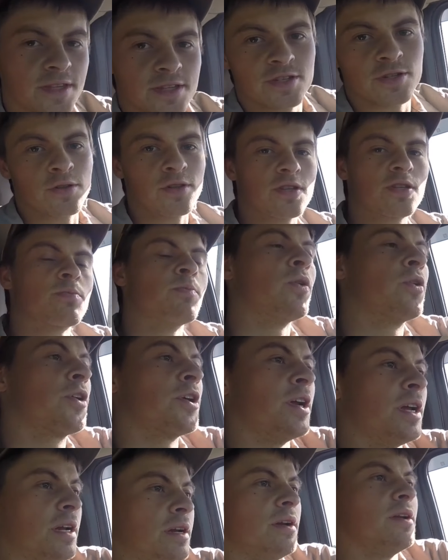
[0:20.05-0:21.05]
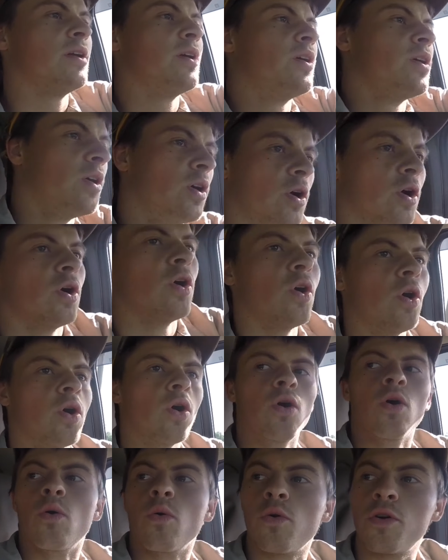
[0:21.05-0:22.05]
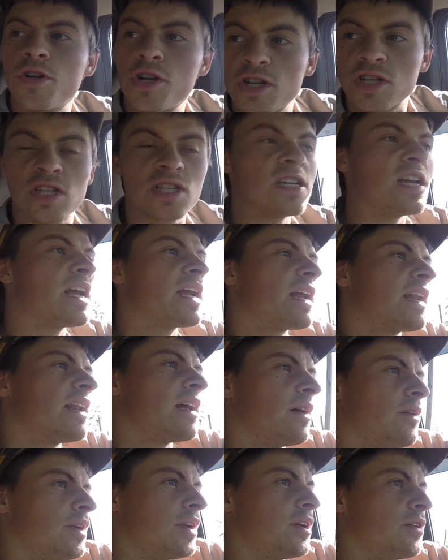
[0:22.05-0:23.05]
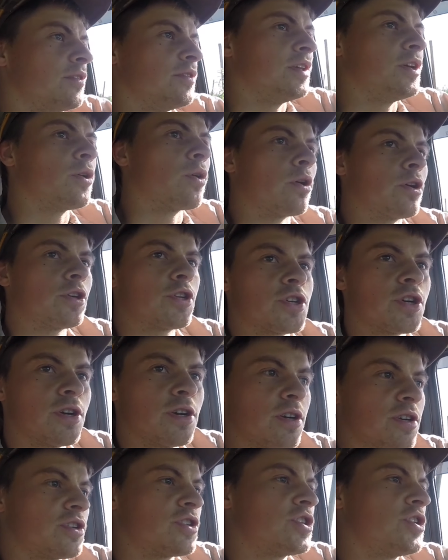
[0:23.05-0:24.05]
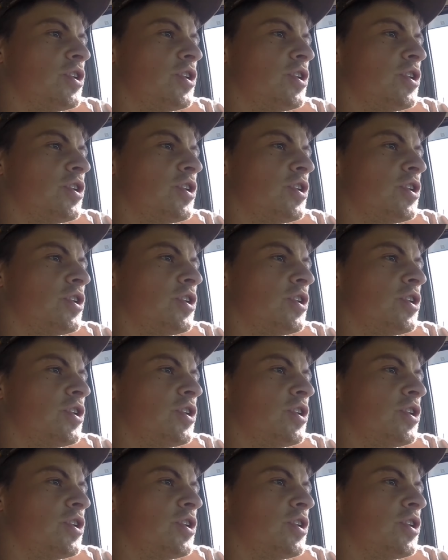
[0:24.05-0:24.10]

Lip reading: So this morning, we're just sneaking down here in the orchard